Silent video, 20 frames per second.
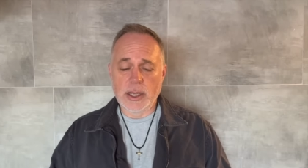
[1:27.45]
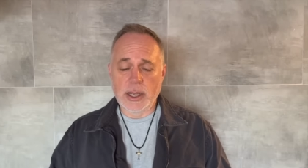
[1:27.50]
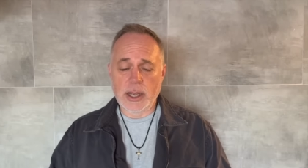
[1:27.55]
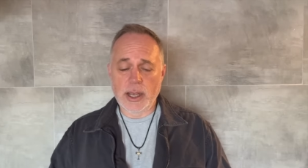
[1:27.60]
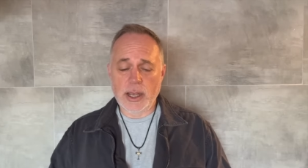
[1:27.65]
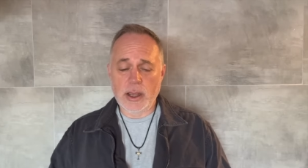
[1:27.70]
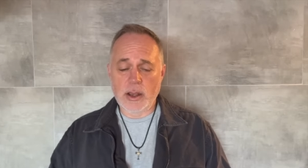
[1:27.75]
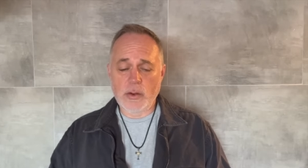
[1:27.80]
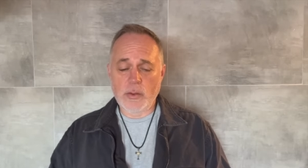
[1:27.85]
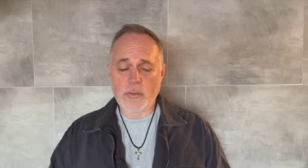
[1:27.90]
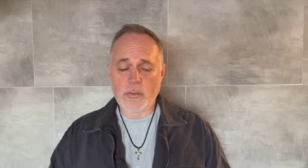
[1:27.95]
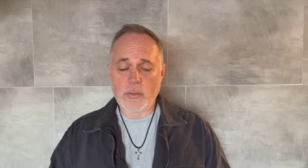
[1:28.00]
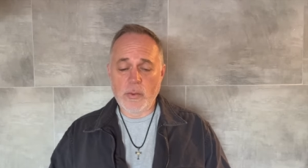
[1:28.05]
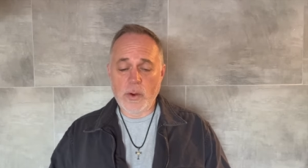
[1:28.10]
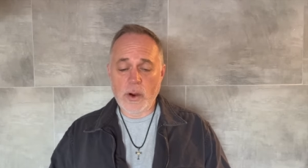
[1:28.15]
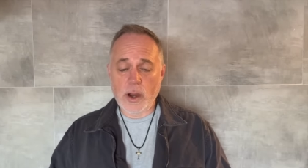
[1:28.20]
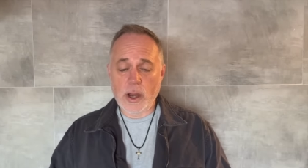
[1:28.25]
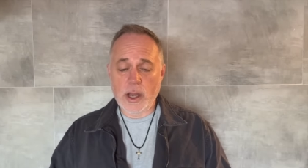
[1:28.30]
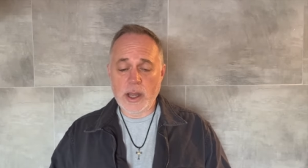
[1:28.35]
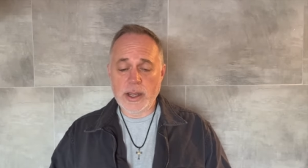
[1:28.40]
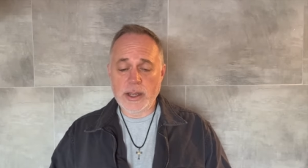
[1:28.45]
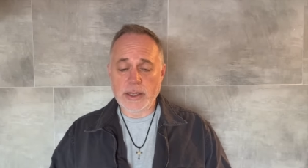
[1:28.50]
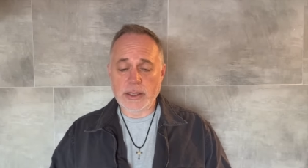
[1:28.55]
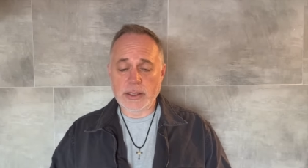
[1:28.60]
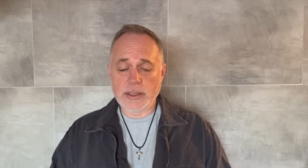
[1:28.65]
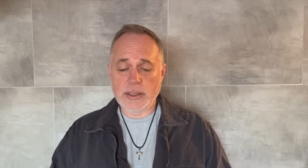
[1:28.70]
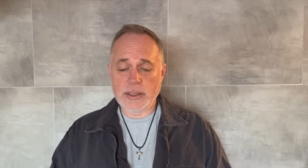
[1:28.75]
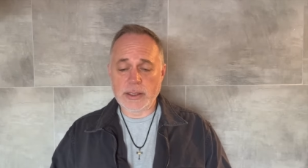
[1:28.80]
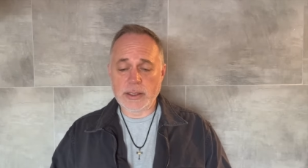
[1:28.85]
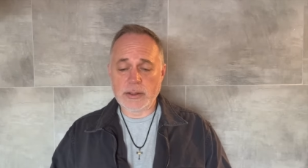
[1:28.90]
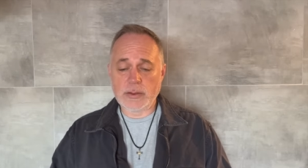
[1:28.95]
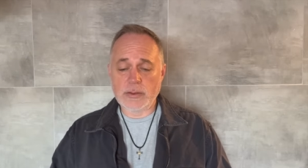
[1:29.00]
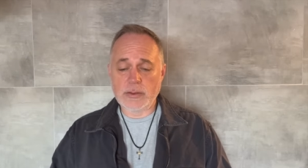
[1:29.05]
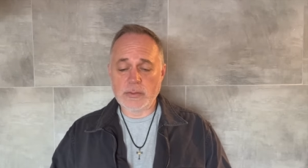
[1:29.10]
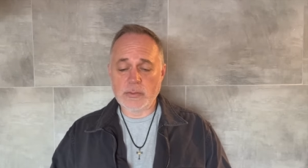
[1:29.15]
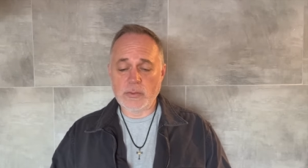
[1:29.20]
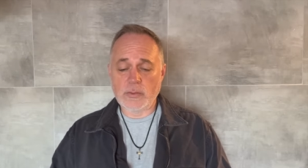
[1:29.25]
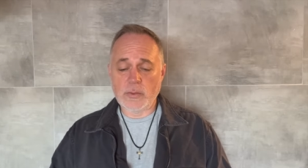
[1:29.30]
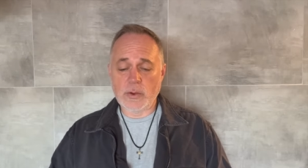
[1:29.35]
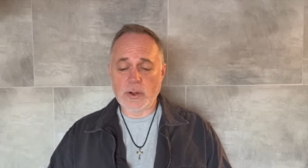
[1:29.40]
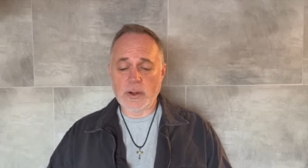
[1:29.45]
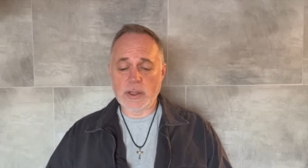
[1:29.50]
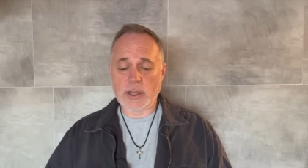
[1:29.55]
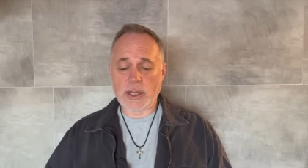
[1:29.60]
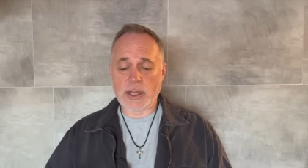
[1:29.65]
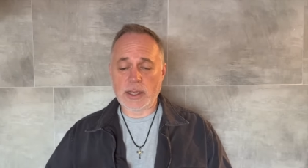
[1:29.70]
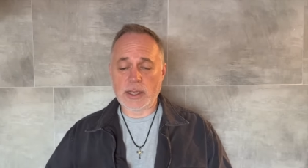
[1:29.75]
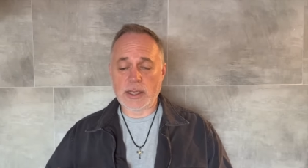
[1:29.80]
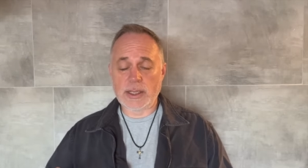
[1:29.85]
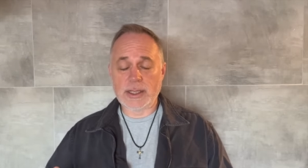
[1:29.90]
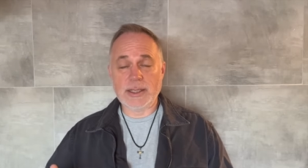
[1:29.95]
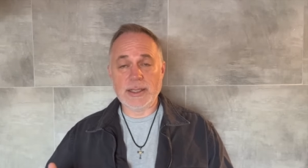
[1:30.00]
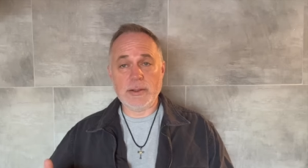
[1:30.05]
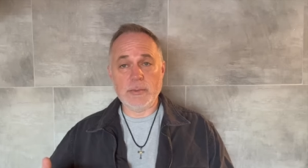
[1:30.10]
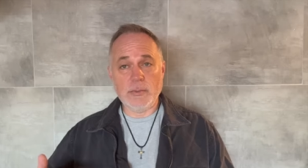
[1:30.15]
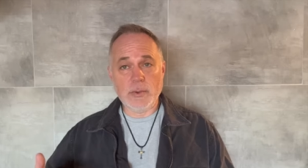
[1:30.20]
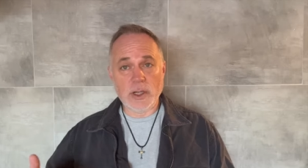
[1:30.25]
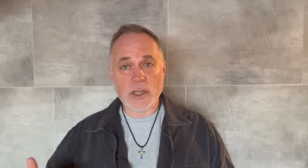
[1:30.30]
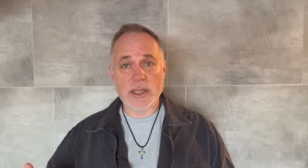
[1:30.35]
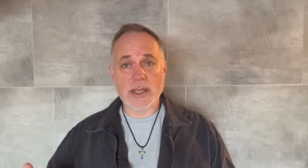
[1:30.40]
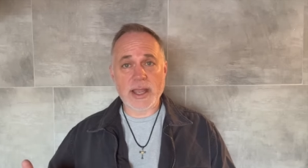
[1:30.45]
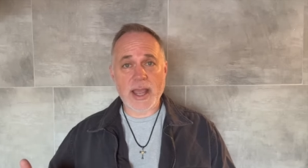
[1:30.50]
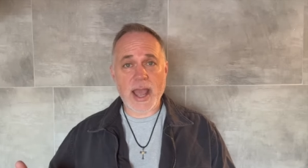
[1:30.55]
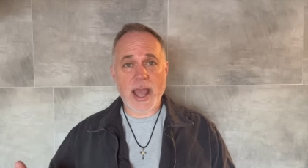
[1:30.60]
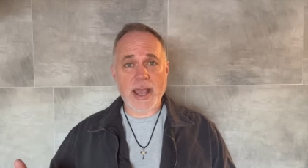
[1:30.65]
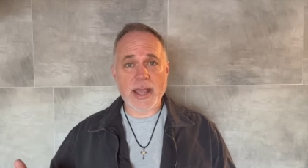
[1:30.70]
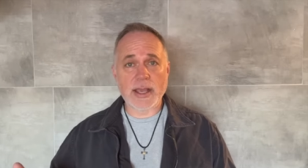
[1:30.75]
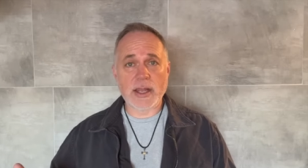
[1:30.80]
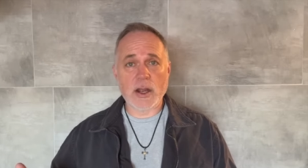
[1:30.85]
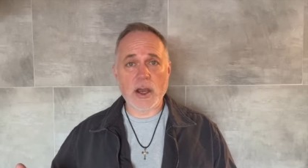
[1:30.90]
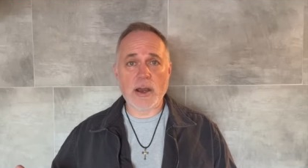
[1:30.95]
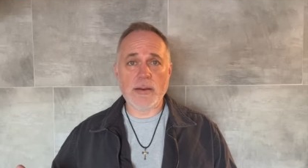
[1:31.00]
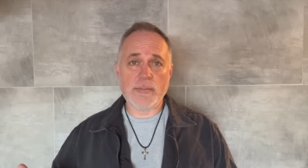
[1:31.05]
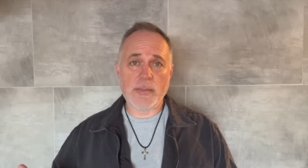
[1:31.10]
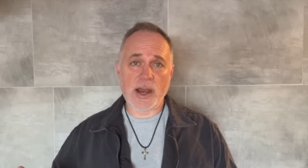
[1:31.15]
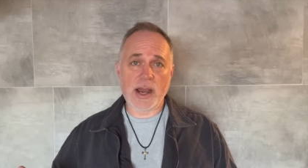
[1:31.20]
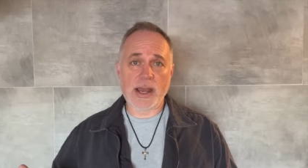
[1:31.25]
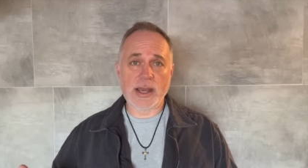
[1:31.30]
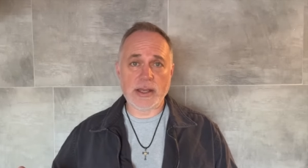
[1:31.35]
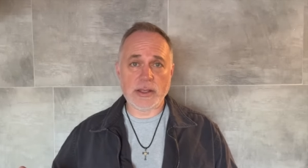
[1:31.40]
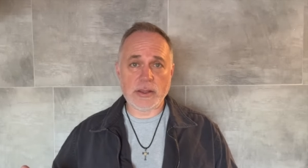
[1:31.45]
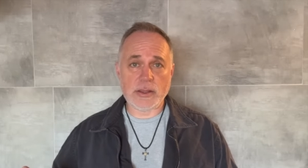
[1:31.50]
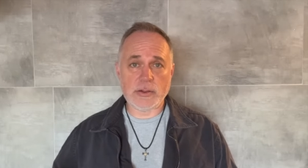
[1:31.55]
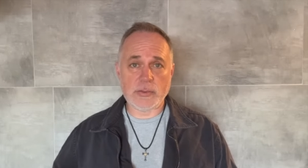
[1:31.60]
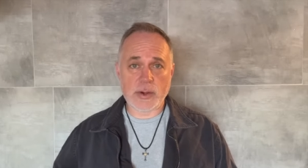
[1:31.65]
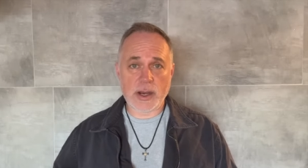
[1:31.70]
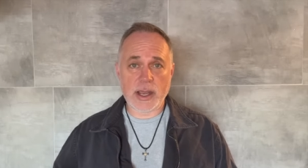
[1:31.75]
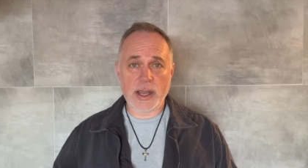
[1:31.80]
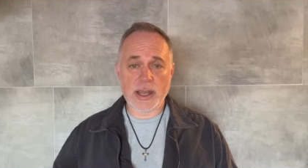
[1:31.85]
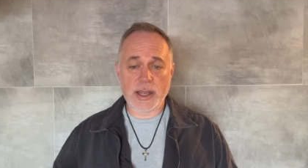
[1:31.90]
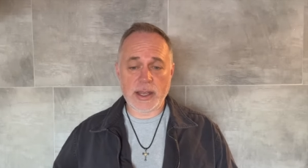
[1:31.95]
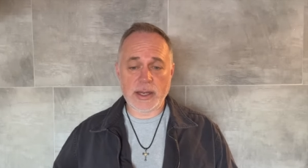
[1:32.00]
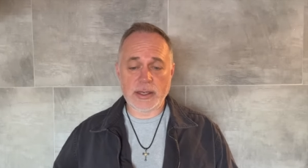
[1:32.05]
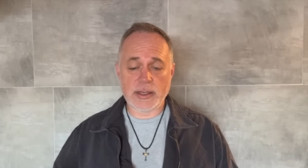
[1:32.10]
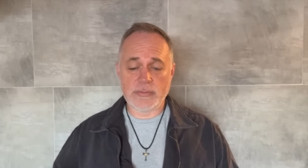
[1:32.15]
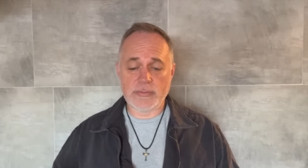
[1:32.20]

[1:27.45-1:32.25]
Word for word: Uh, one, we're really hanging on by a thread.